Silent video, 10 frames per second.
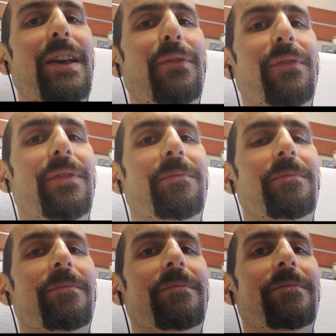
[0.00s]
if
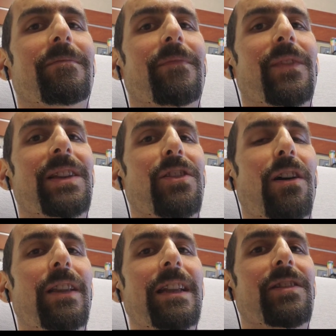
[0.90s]
this
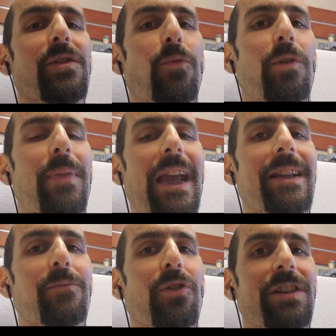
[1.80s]
all leads to more pain
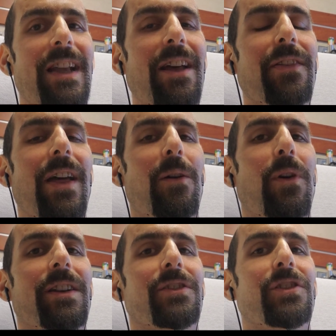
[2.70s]
and more death, I
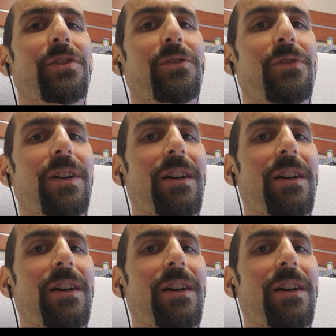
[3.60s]
want to